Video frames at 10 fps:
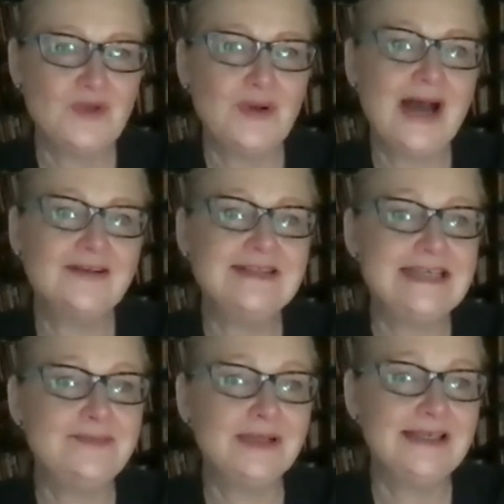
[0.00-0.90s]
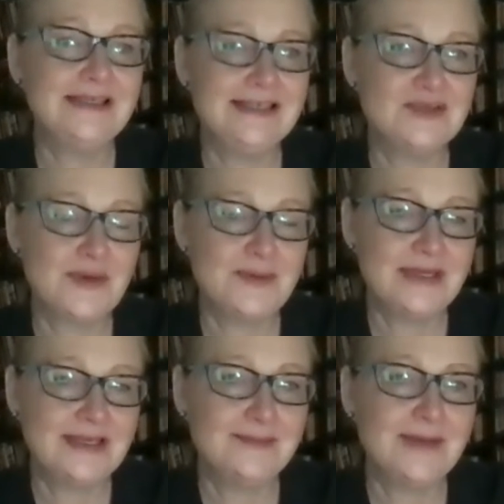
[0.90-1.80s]
how deeply these
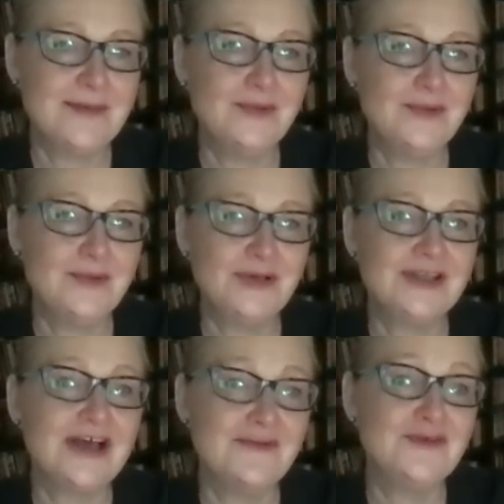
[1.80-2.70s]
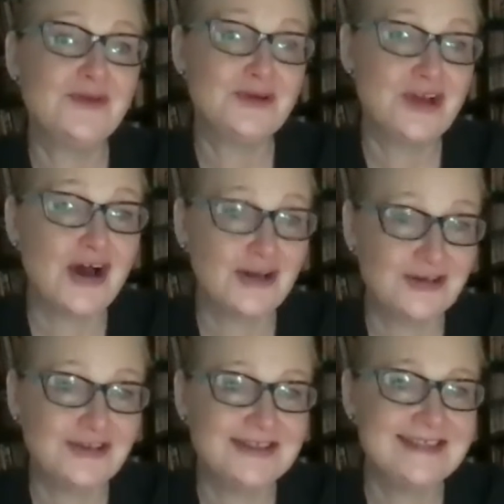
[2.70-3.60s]
women in my book loved their
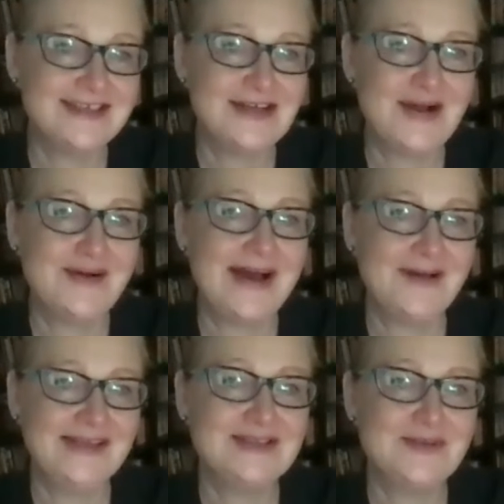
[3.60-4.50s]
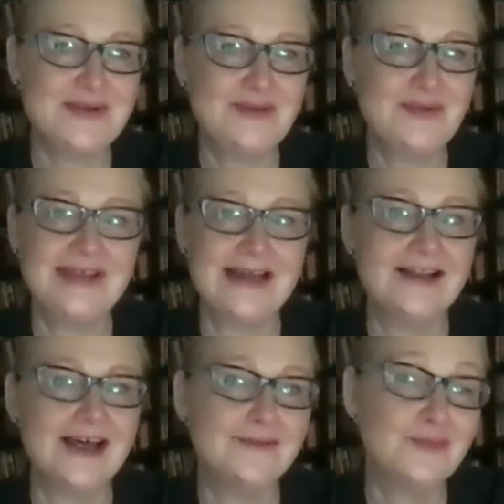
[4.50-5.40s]
daughters, how these women without a
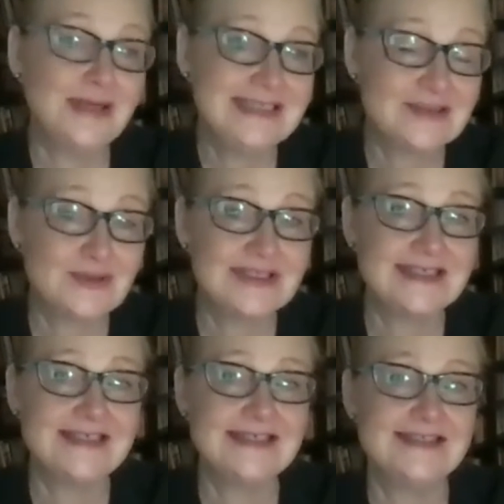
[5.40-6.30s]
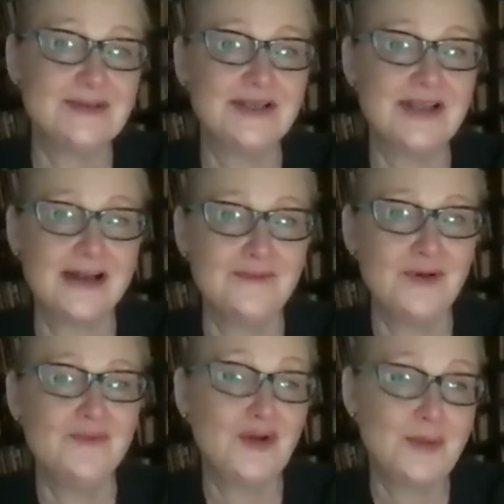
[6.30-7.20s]
lot of resources or a lot of
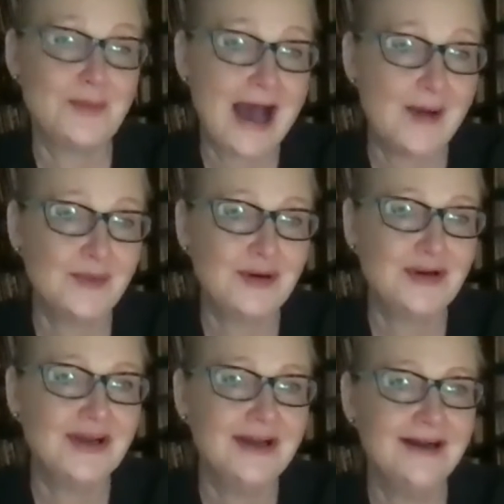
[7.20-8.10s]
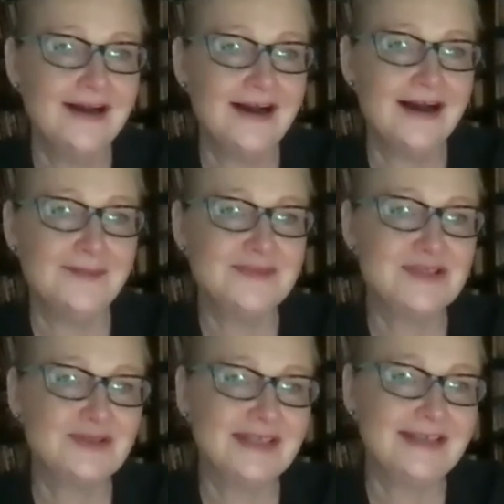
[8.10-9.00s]
overt power,
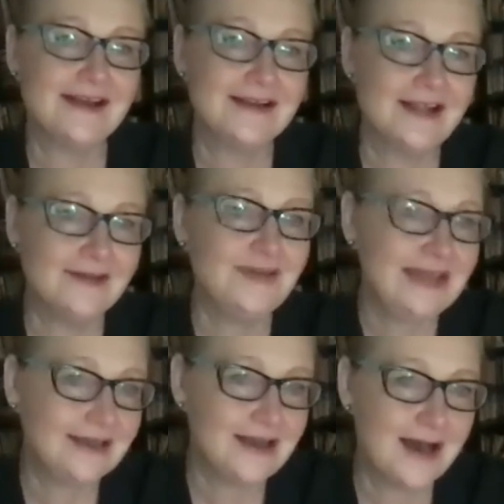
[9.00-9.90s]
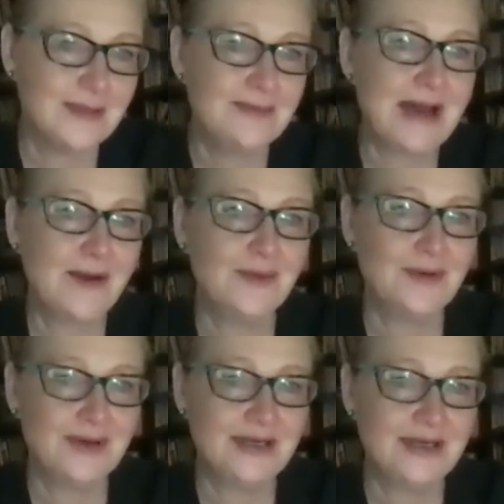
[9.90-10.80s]
certainly not a lot of economic power
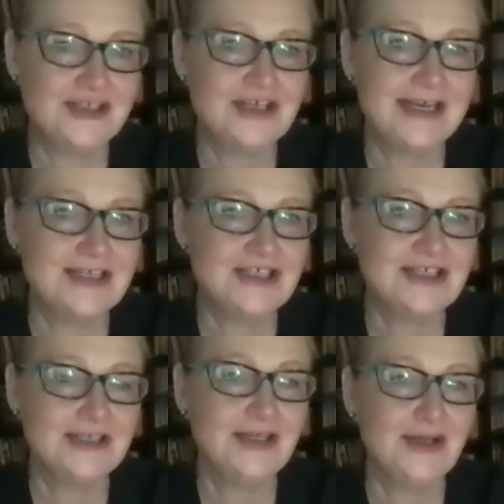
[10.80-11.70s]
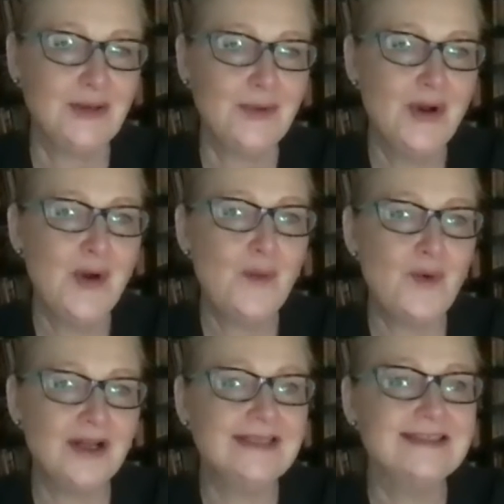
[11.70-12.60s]
or education,
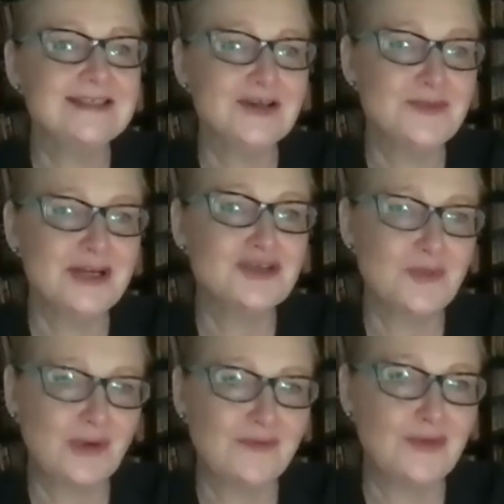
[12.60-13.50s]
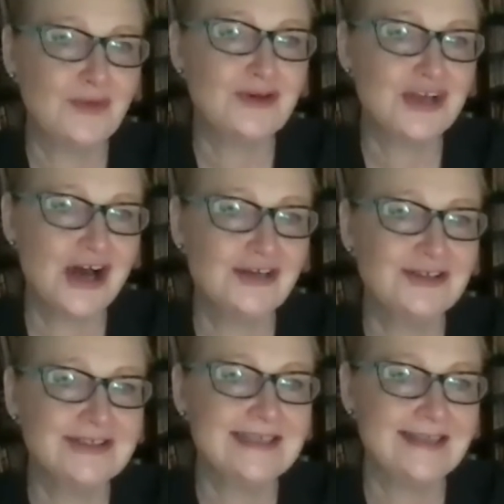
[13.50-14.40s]
wanted so much more for their
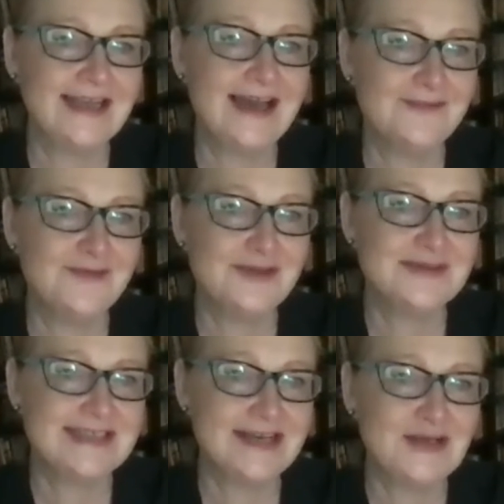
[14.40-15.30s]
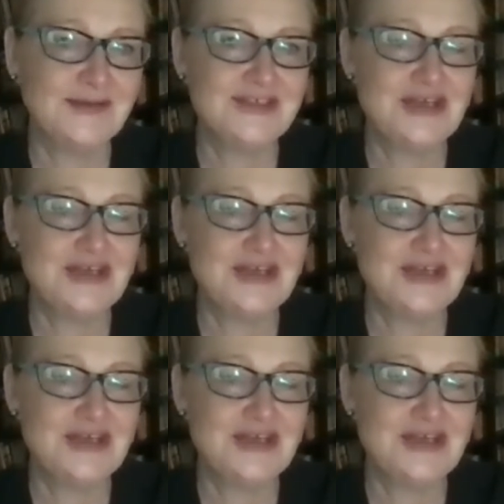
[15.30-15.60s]
daughters than they had for themselves,